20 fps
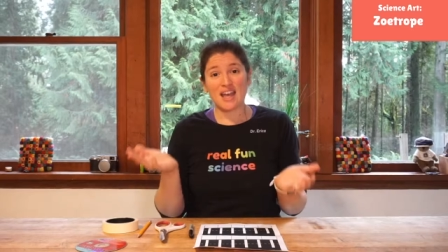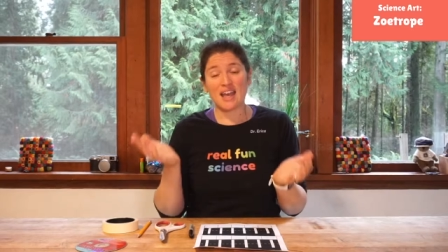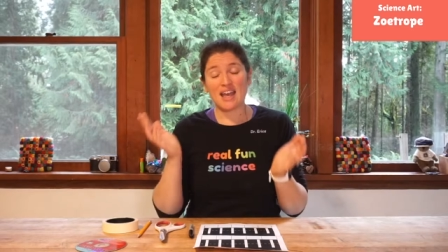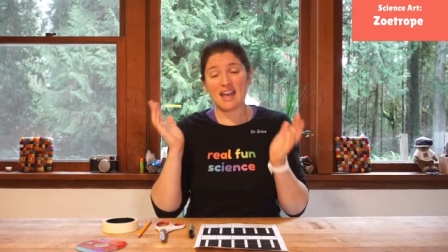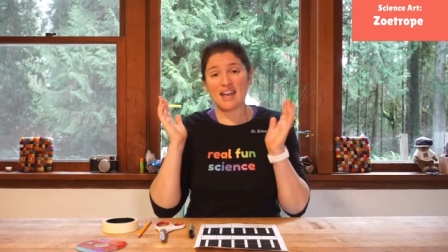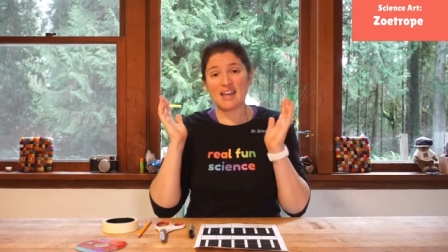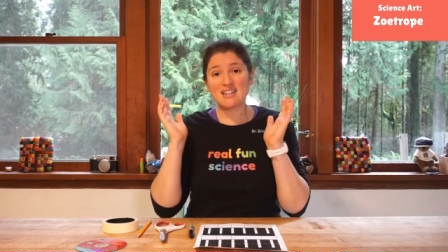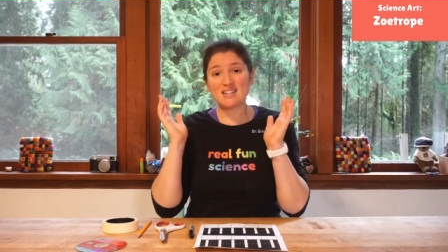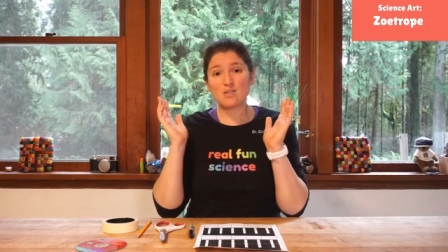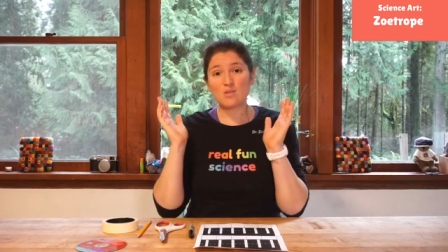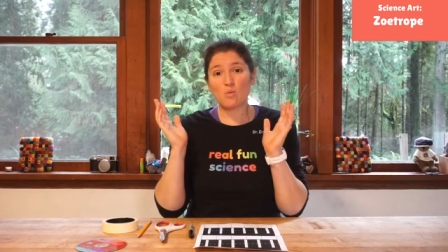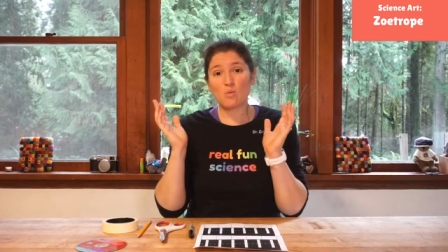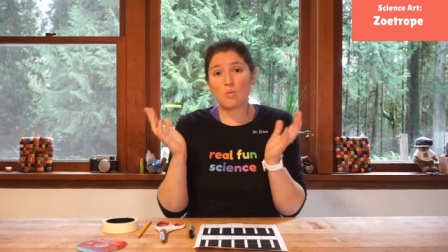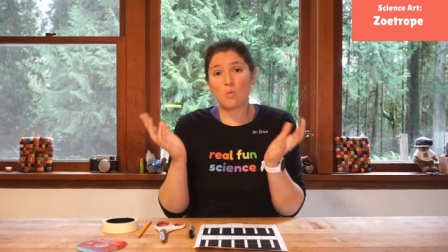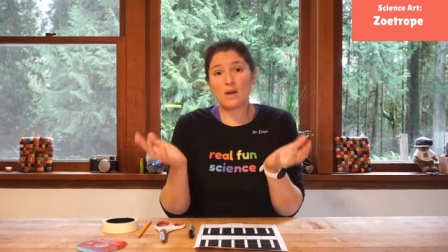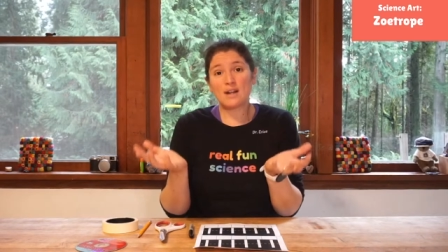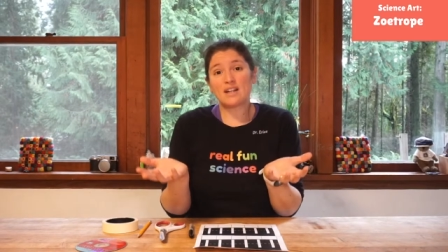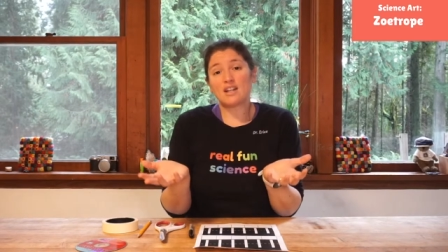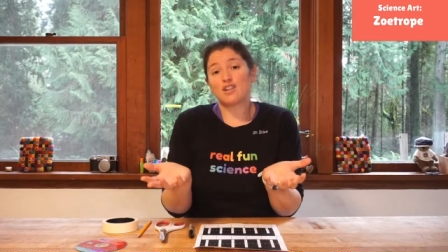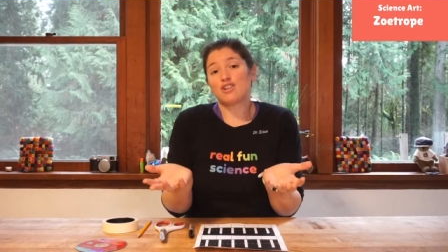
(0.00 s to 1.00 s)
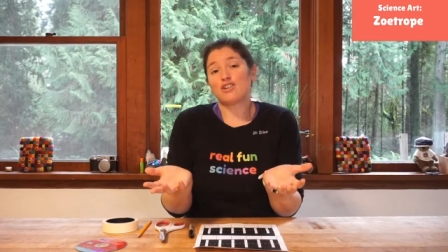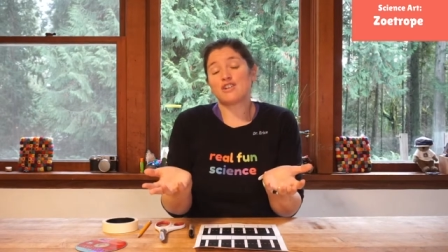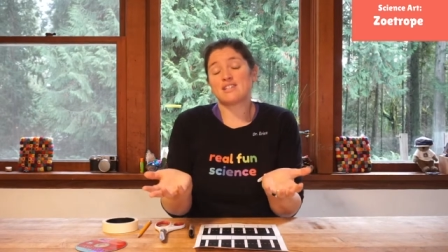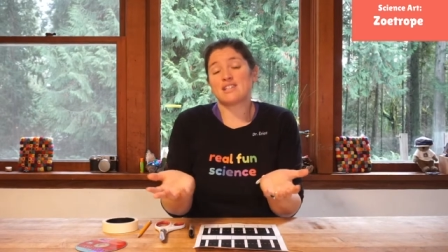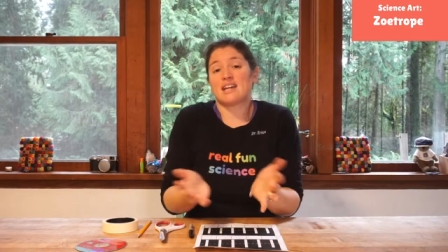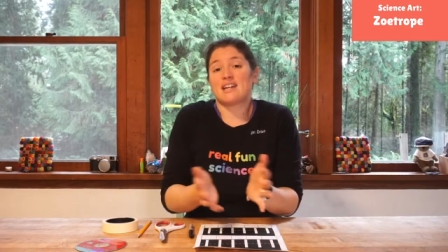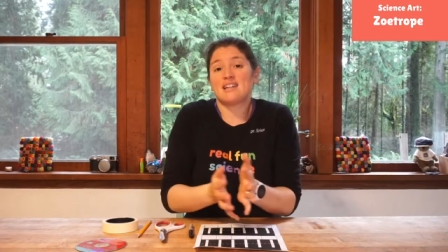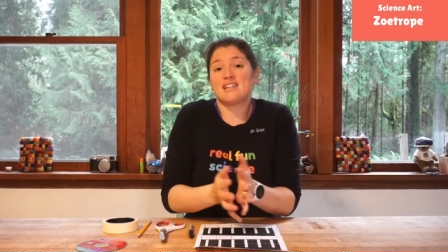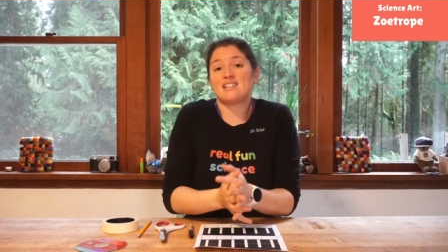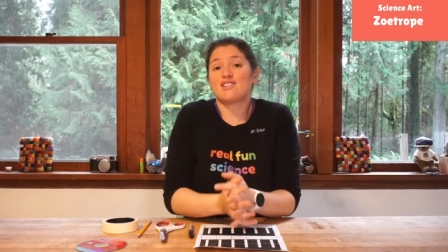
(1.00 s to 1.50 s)
and what it looks
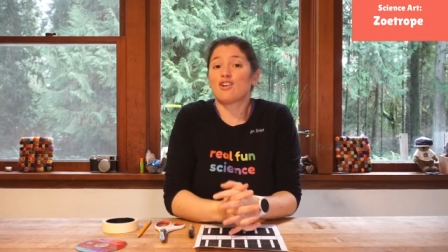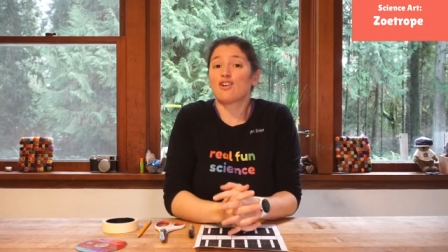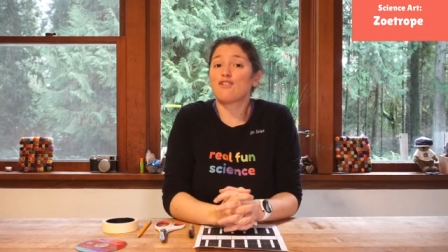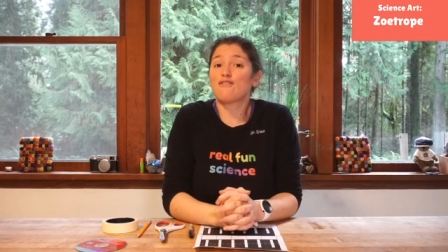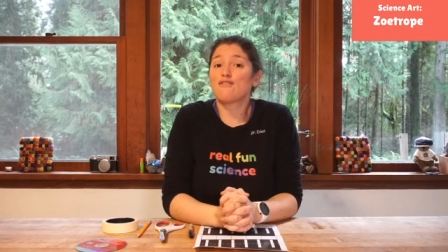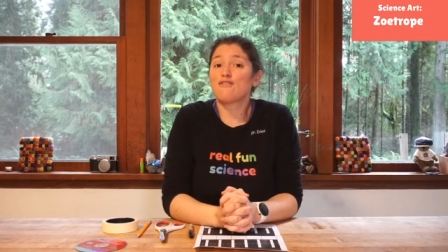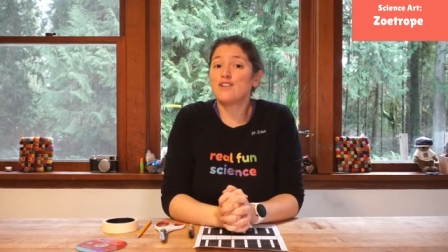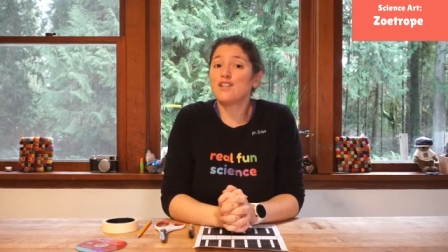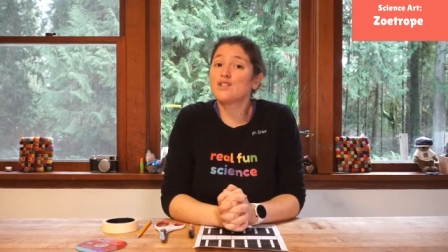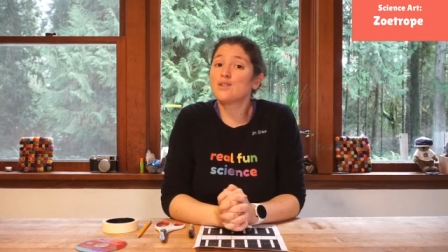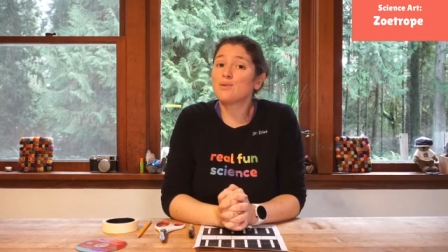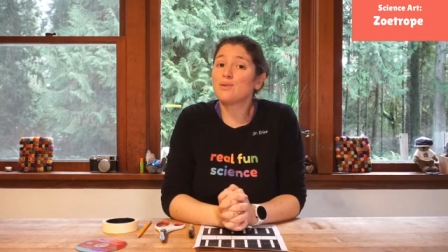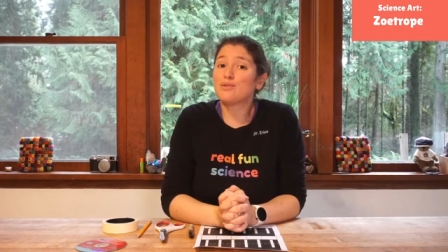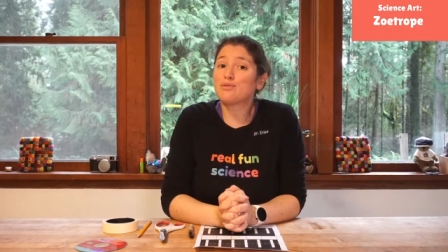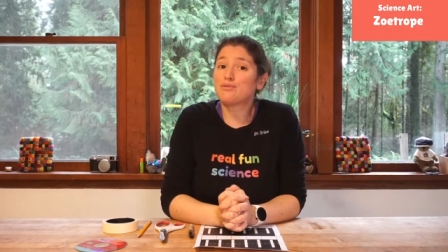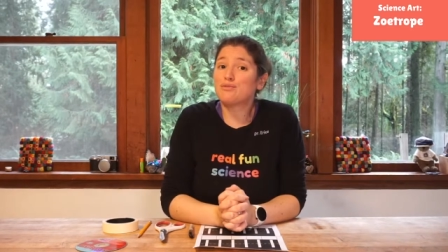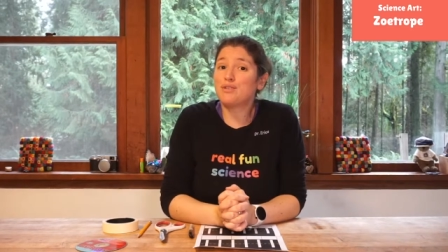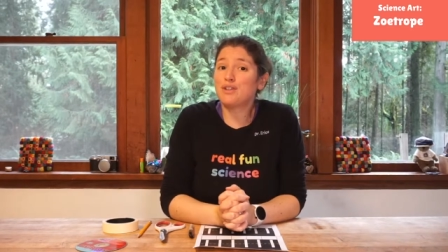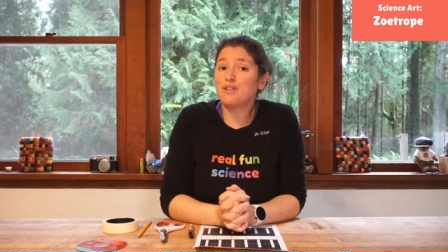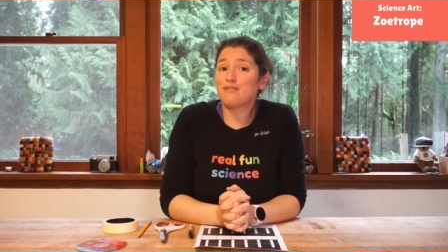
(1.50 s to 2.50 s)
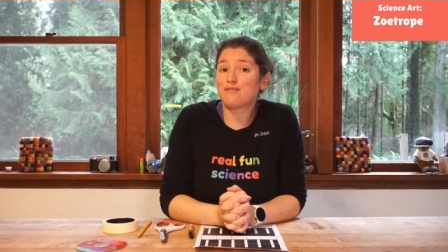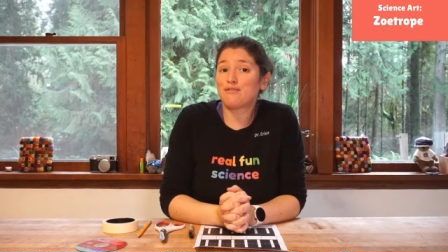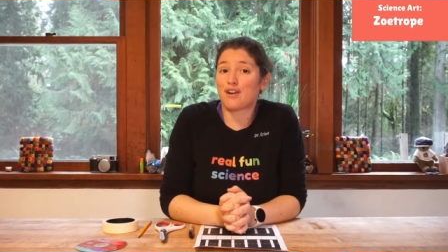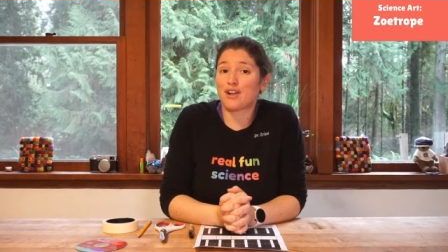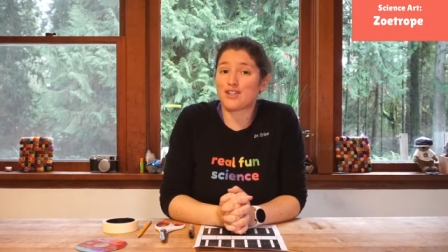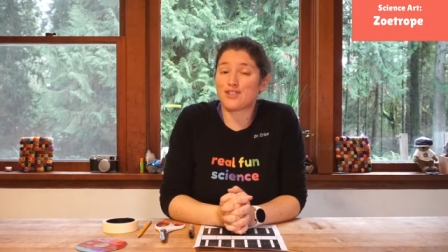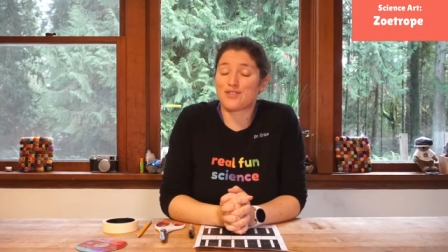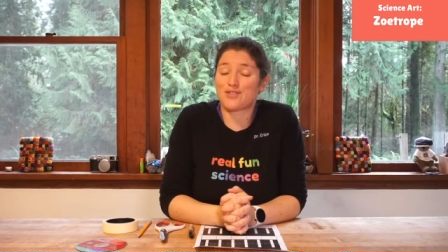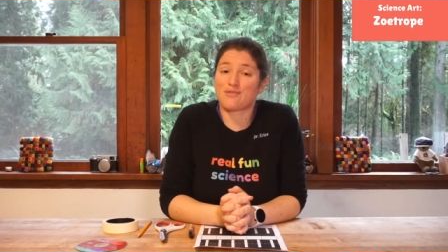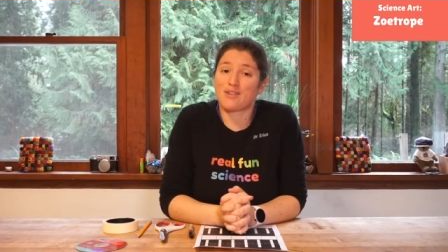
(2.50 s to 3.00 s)
at is our visual
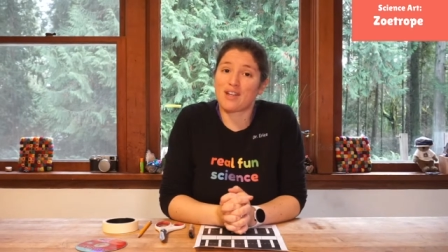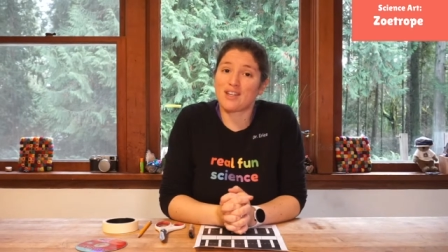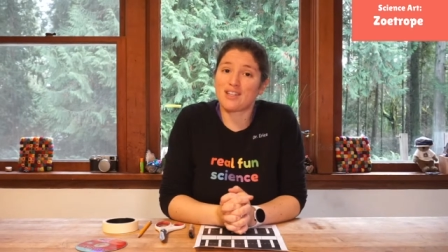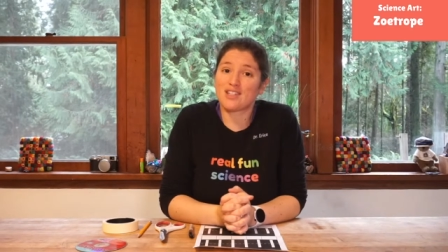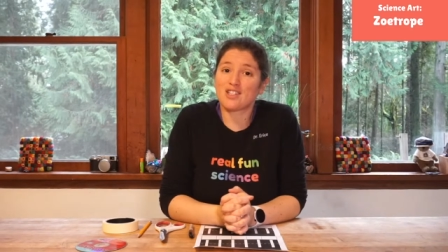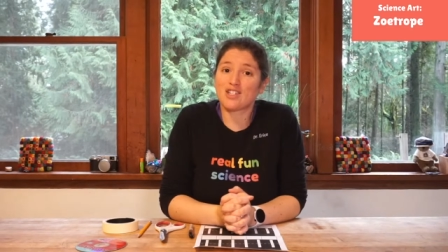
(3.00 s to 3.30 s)
refresh rate.